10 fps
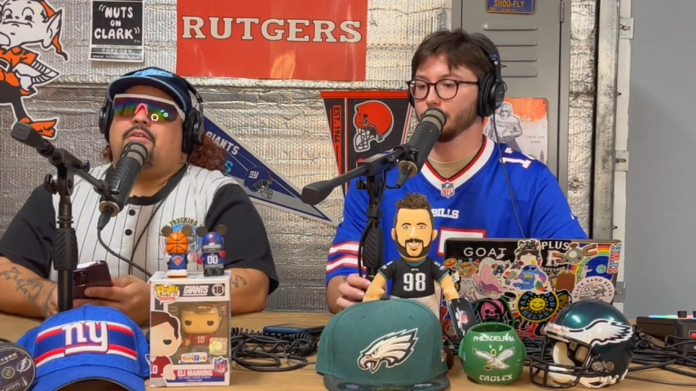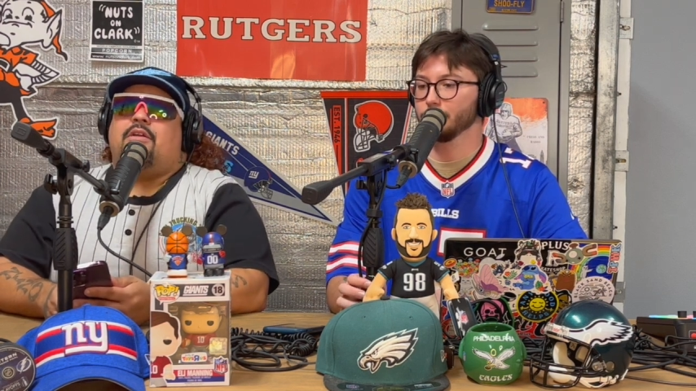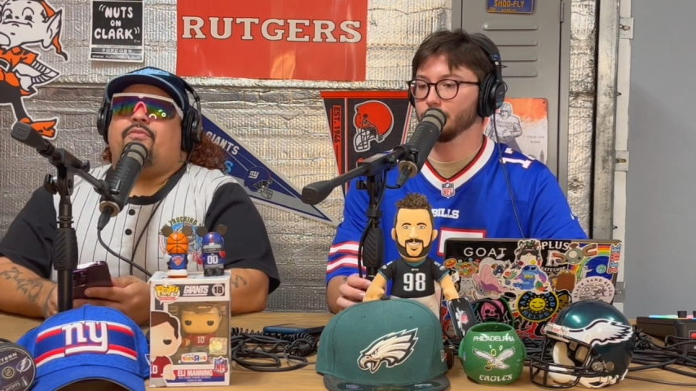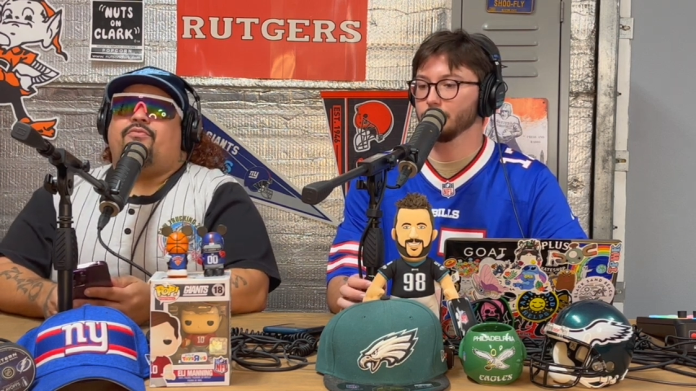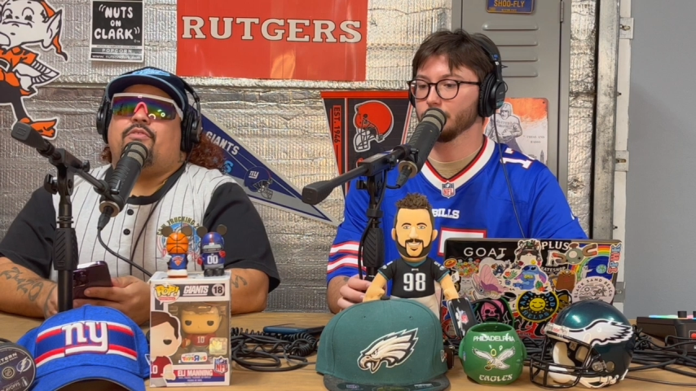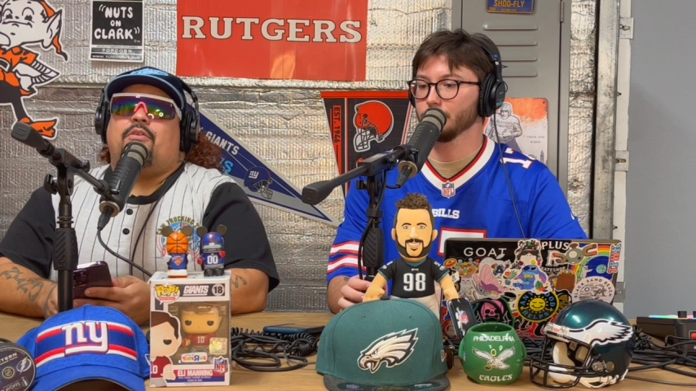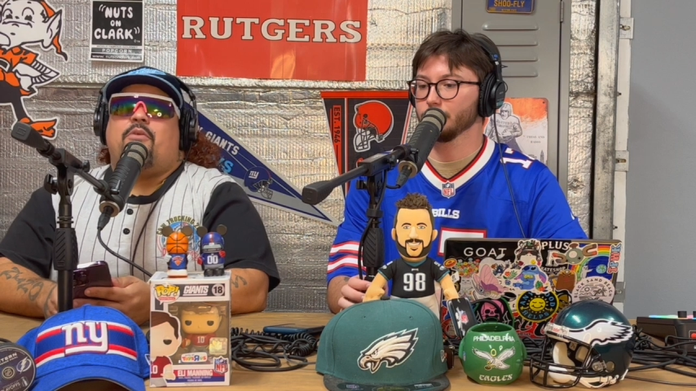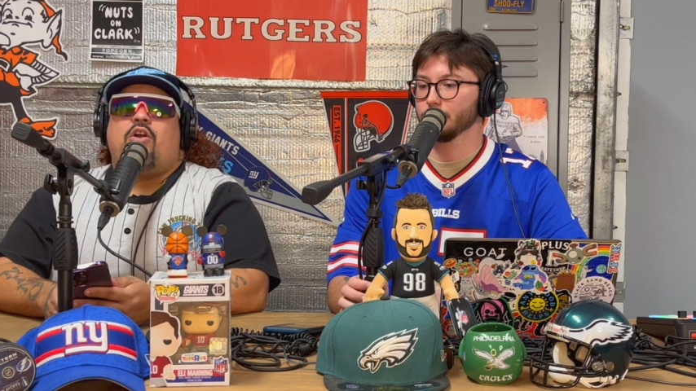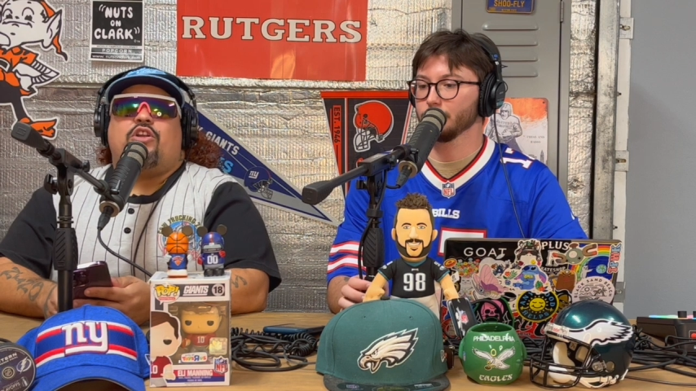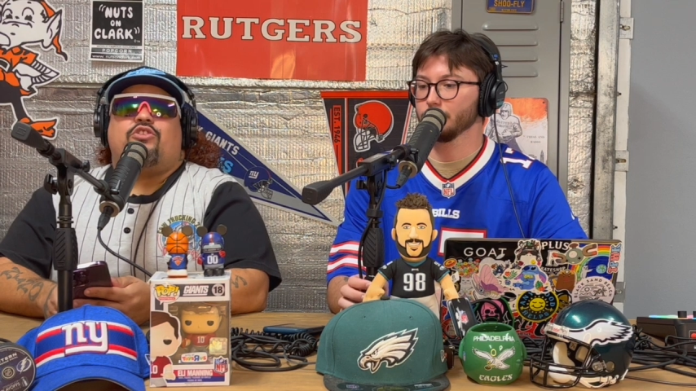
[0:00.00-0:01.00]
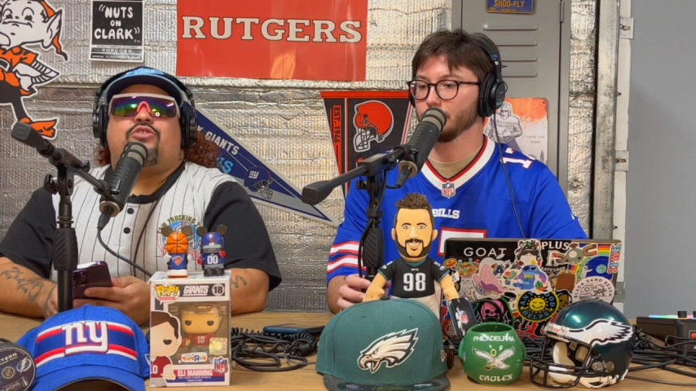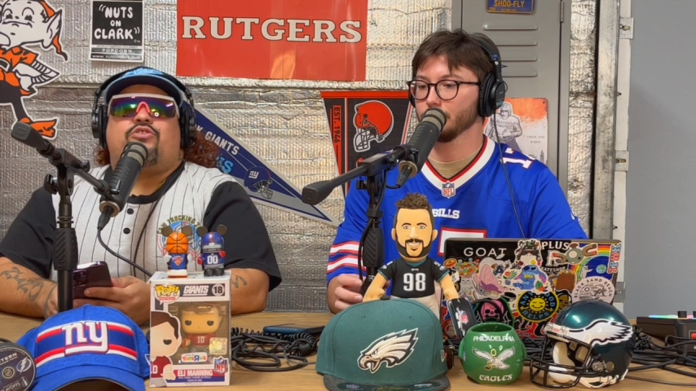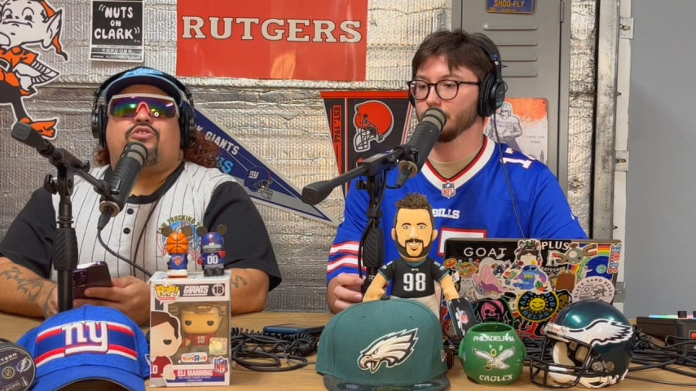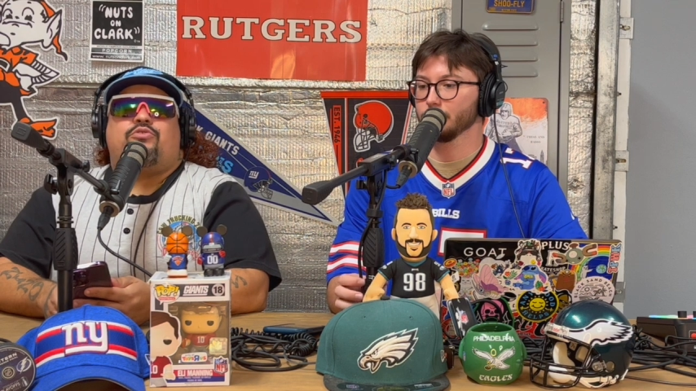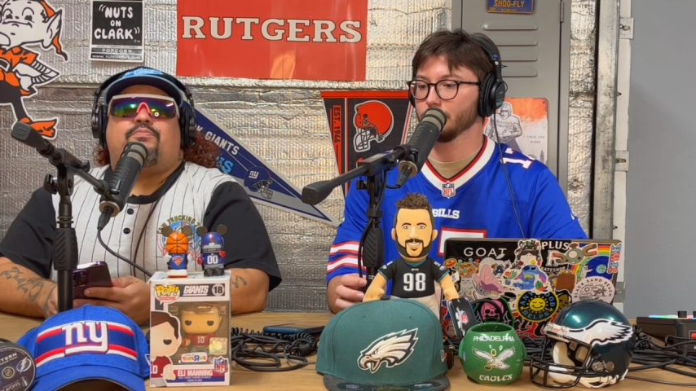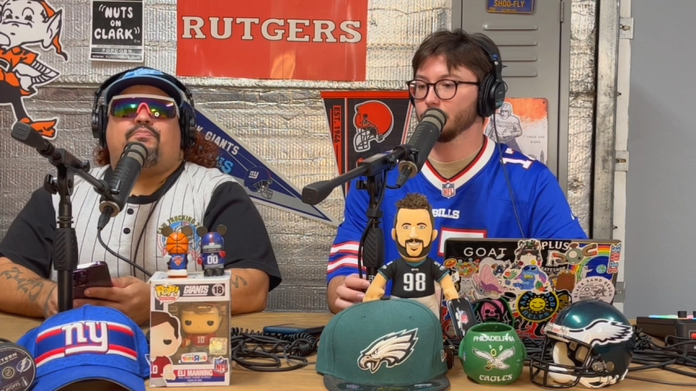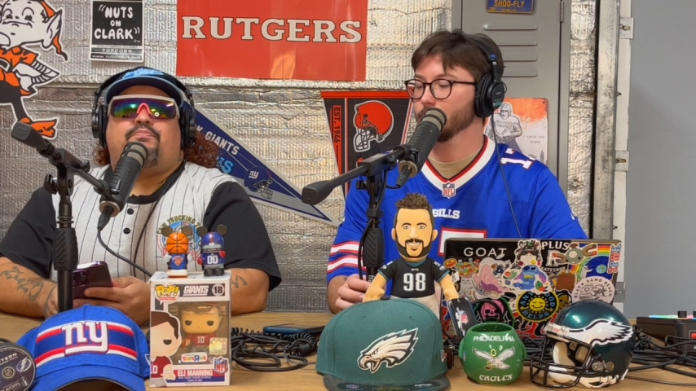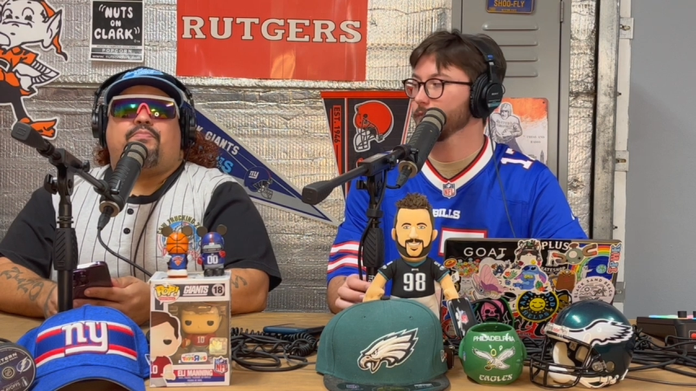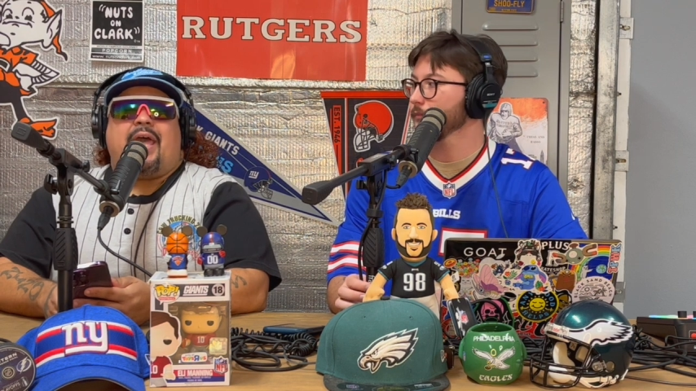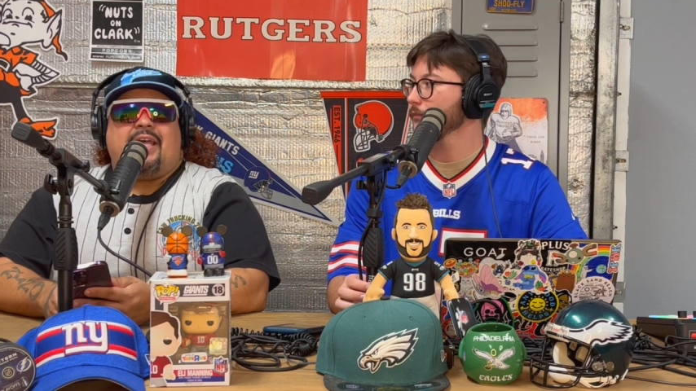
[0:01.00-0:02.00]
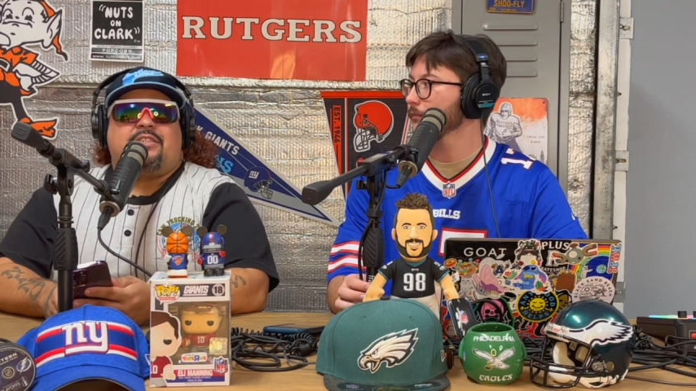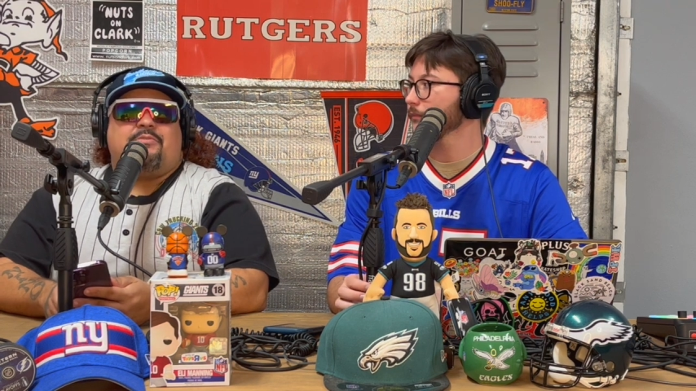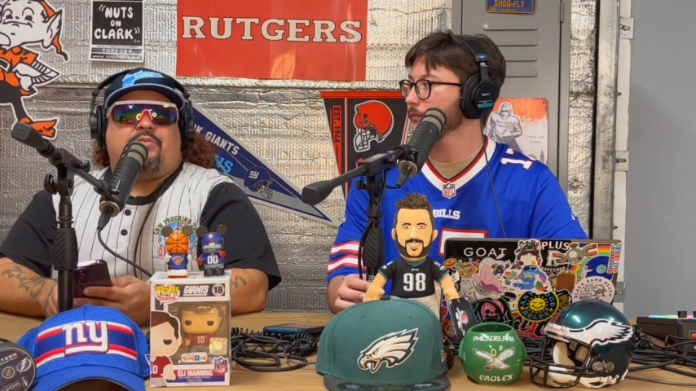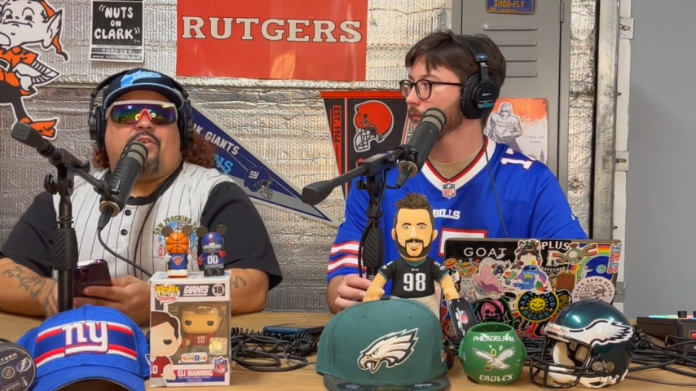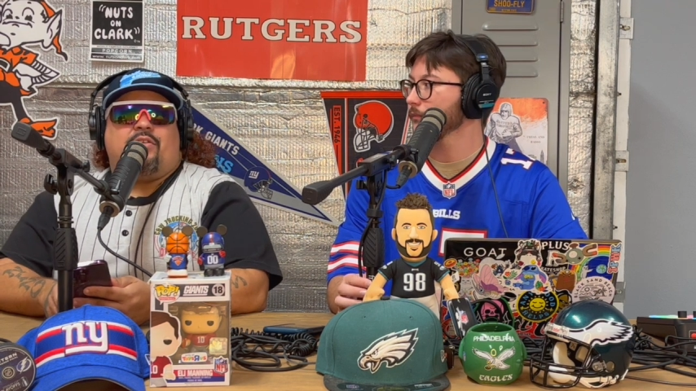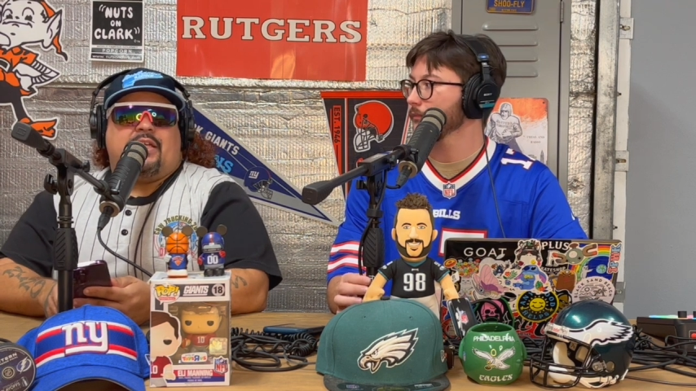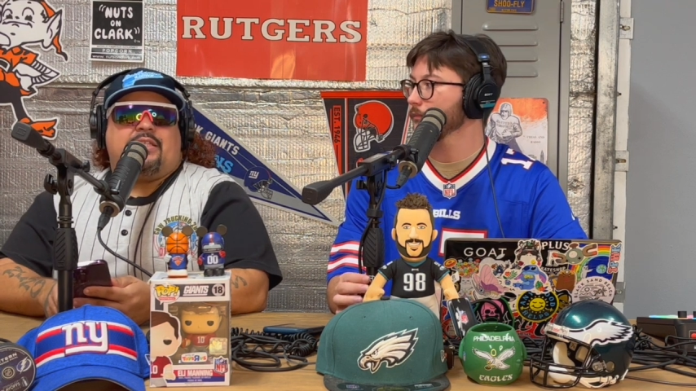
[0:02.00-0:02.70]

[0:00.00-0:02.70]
Speaker 1: If Lamar could pass the ball like